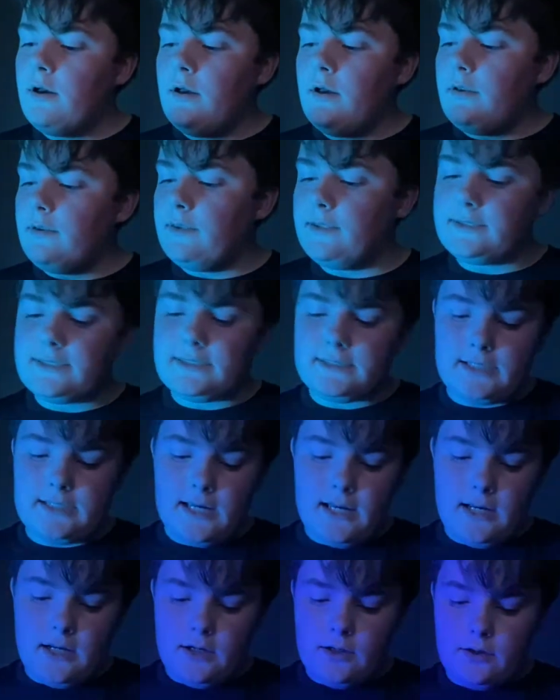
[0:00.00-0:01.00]

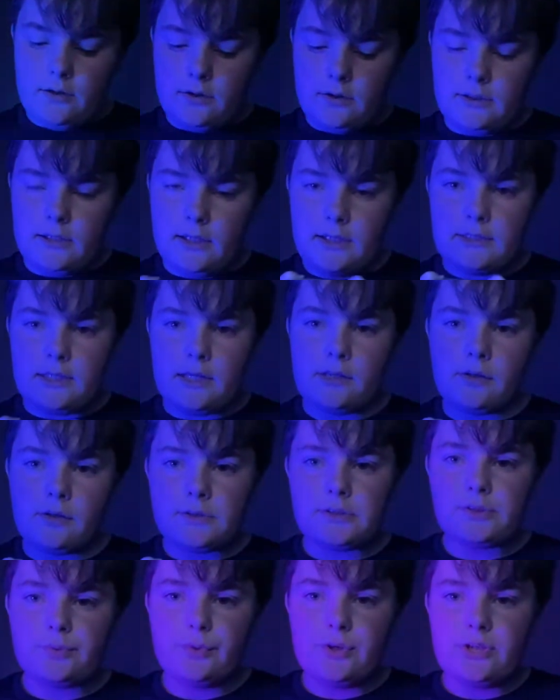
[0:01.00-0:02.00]
Nintendo
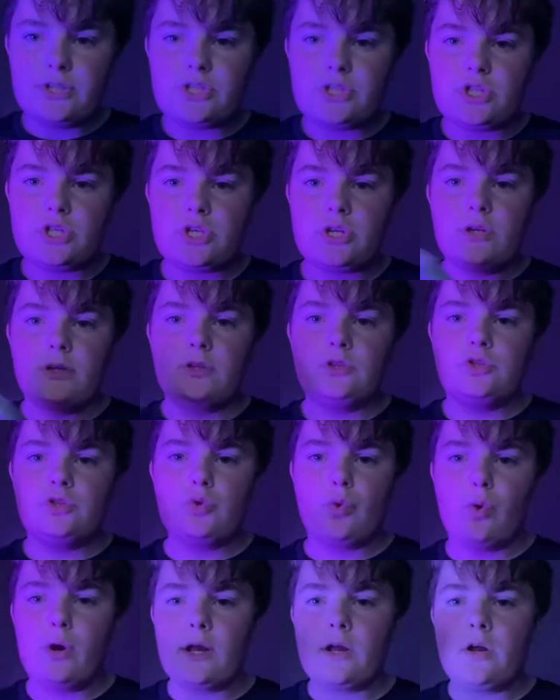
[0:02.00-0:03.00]
Switch
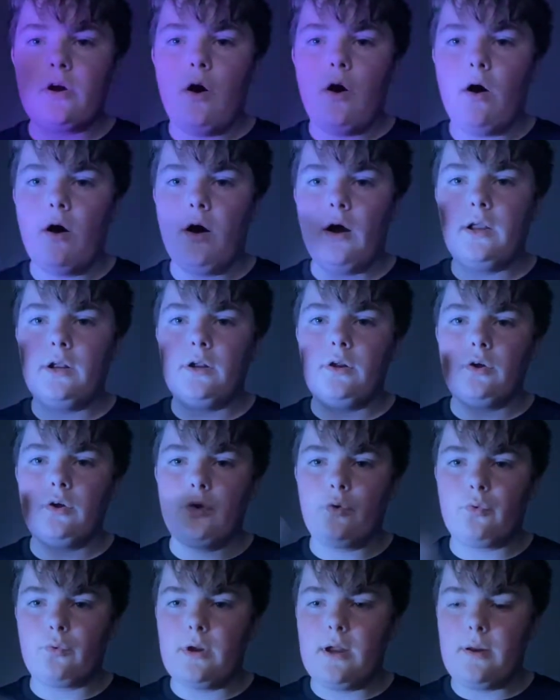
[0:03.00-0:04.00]
Joy-Con
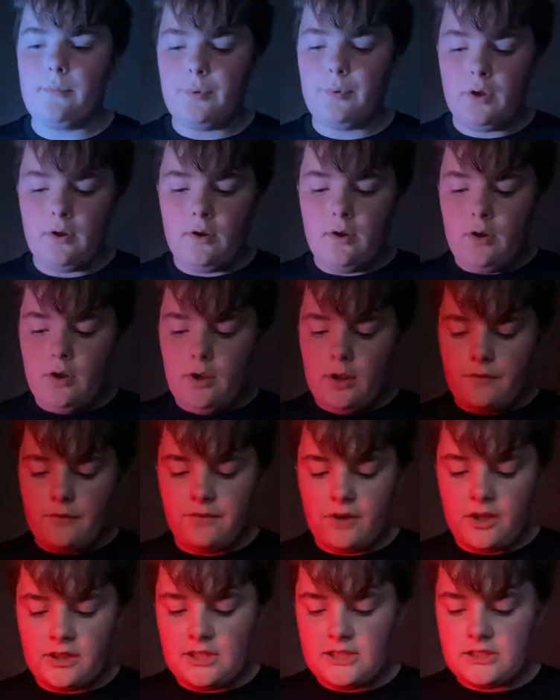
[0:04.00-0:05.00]
grip. You
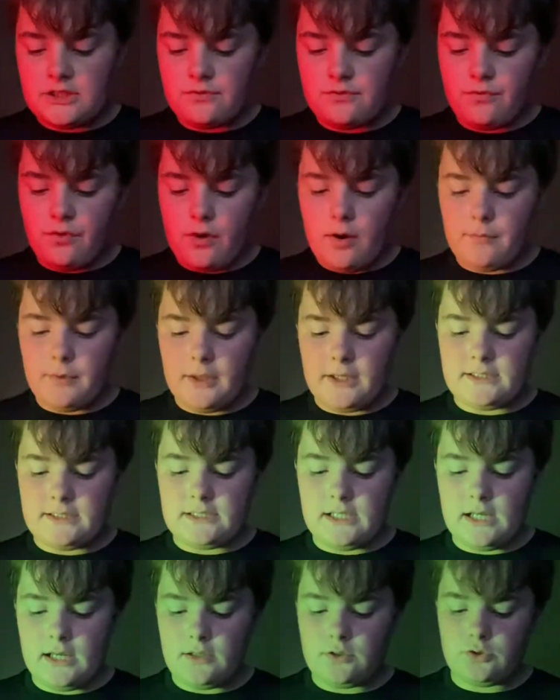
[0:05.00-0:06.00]
find these from like
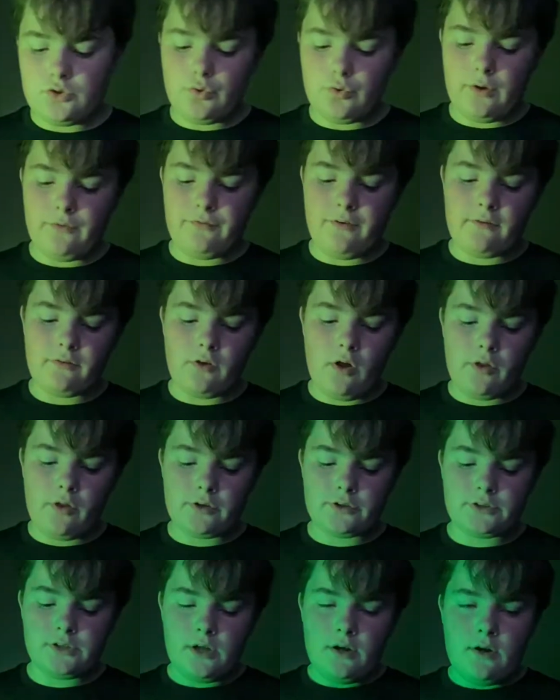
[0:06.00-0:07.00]
$10,
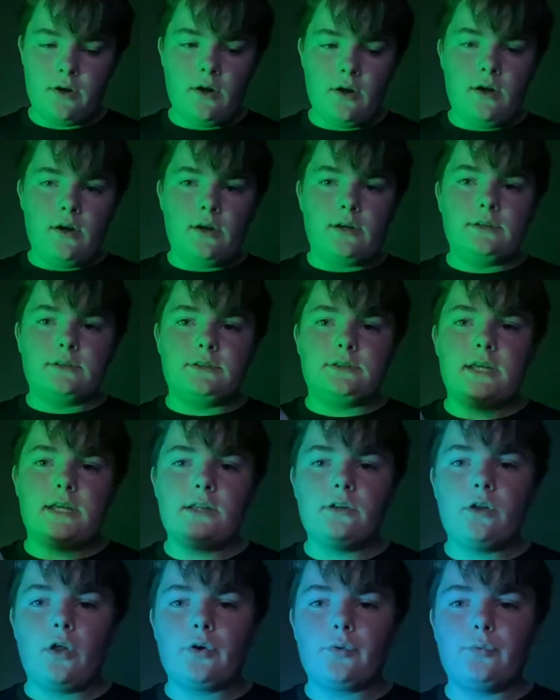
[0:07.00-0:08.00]
$25.
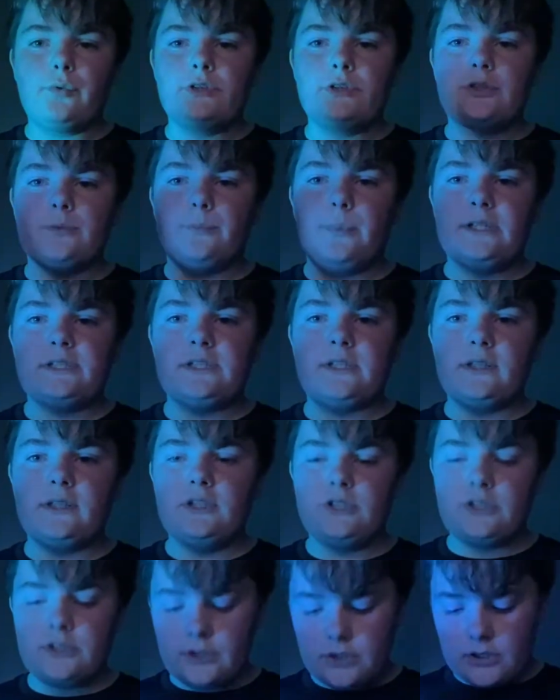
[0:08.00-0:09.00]
$10 ones are basically
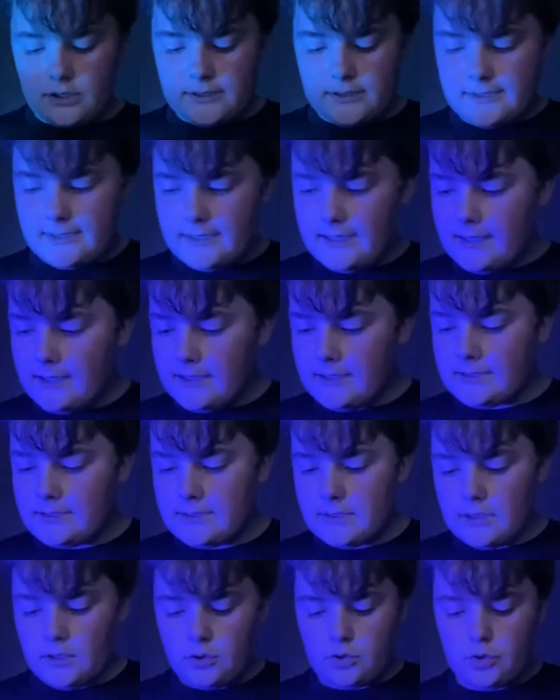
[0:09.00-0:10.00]
just these.
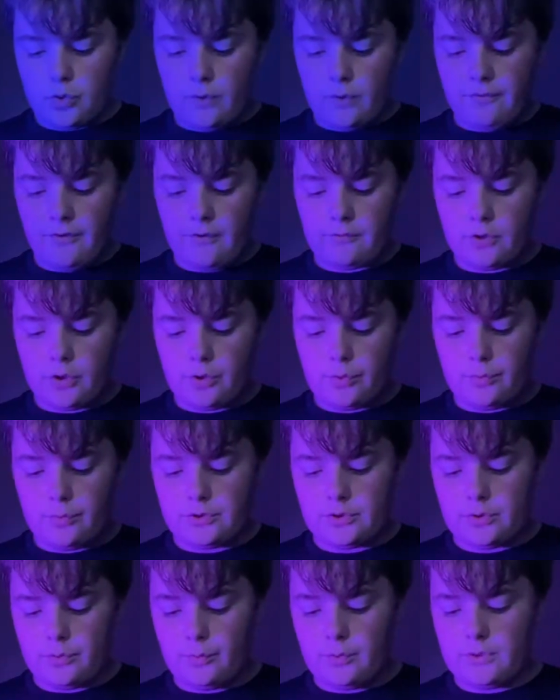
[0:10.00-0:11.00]
$25
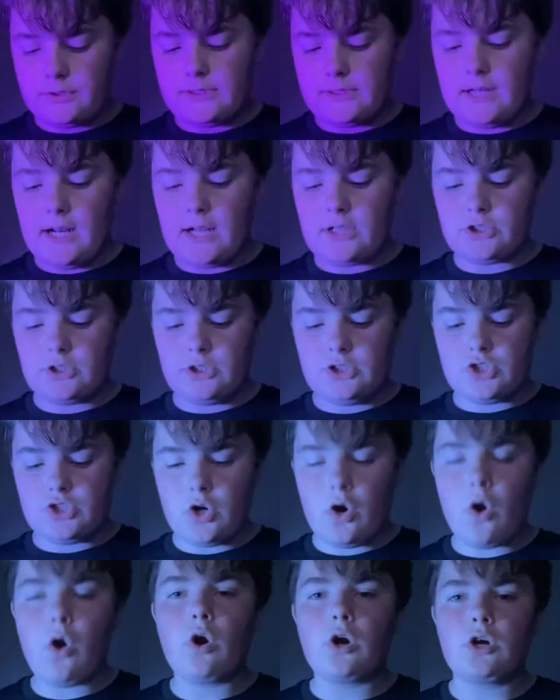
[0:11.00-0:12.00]
ones are ones that actually
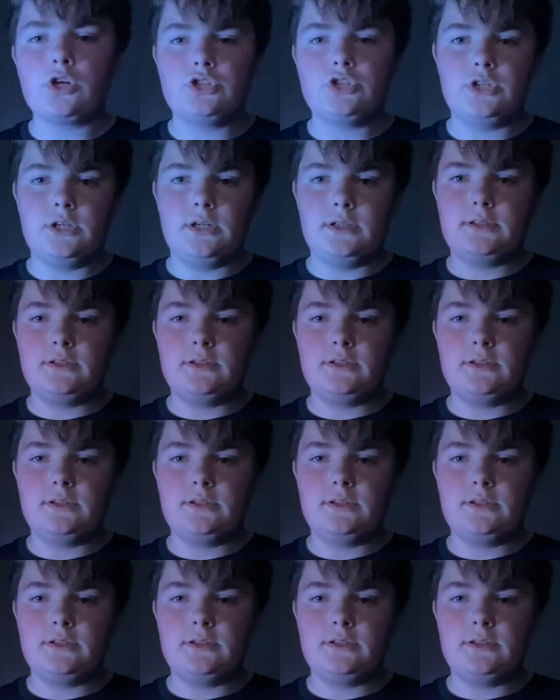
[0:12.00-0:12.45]
charge it.